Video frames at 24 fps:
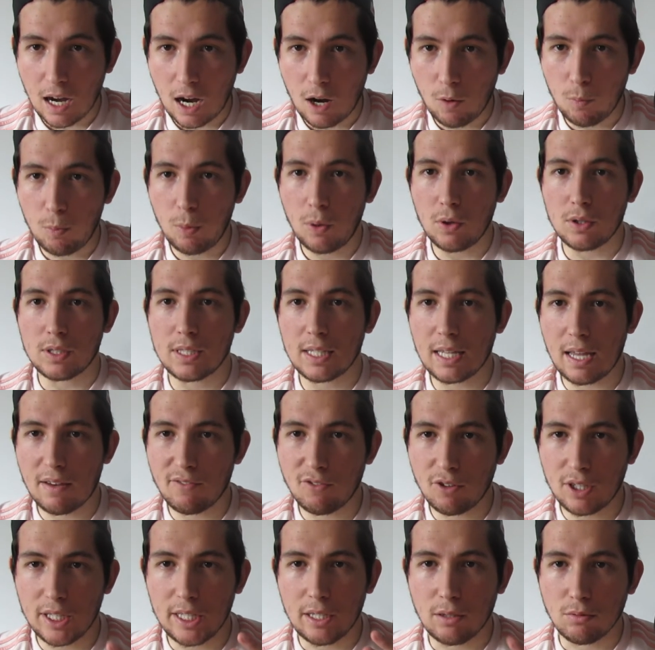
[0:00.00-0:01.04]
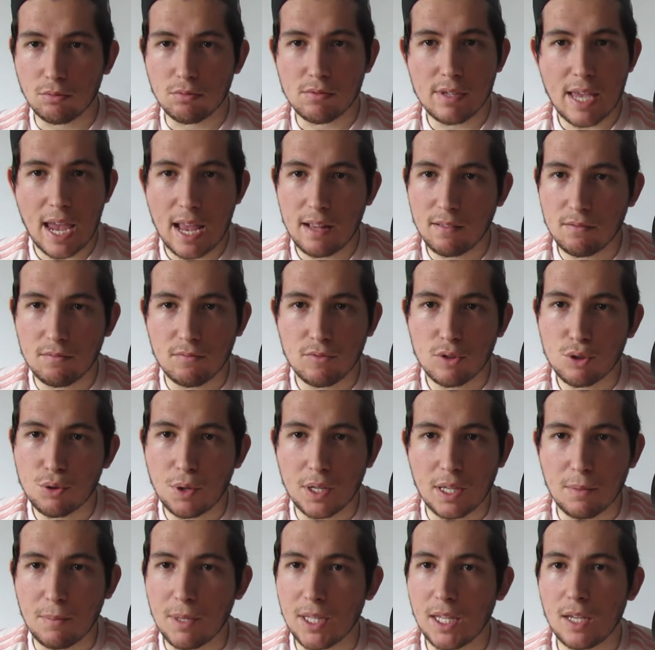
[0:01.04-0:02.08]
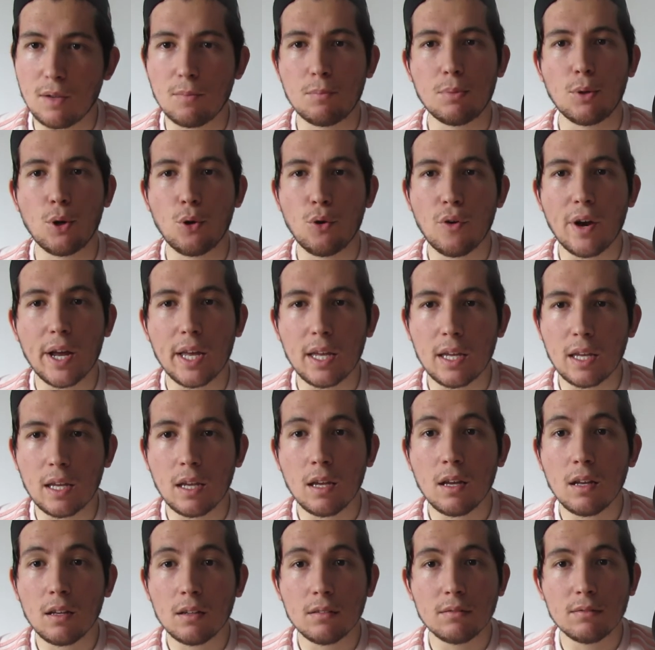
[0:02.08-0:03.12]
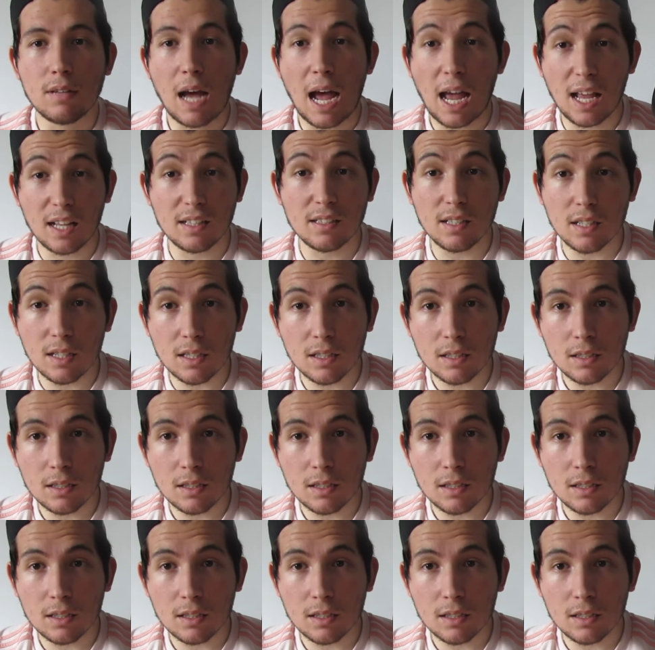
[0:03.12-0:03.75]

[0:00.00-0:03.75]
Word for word: I'll put together a little ten twenty minute Blu-ray hunt